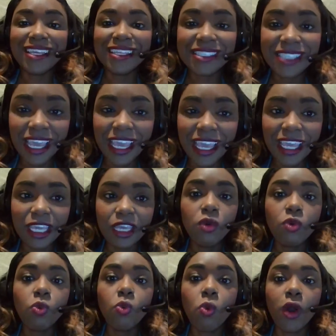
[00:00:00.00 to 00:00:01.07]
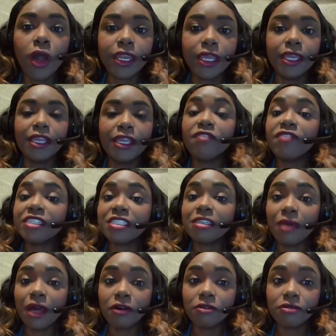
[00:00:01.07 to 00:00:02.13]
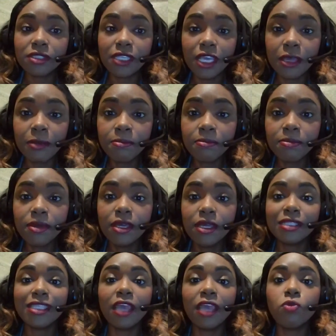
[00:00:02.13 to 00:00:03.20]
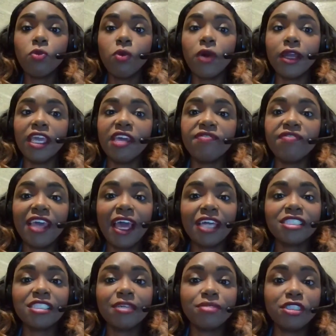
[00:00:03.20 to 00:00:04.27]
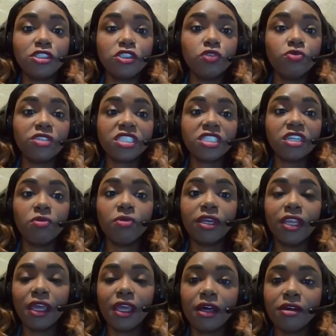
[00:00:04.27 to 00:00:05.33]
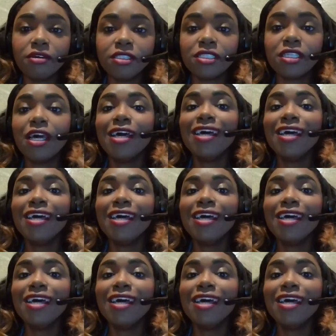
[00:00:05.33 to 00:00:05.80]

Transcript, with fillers: they want it. If it's about them, they want it. If it has something to do with someone else,